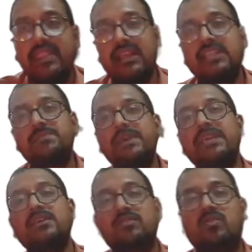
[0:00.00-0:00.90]
It is
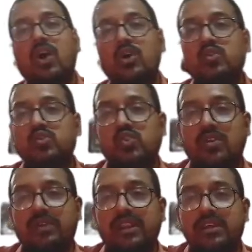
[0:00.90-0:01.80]
B. Well, how to
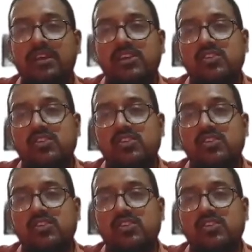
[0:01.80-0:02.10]
solve it?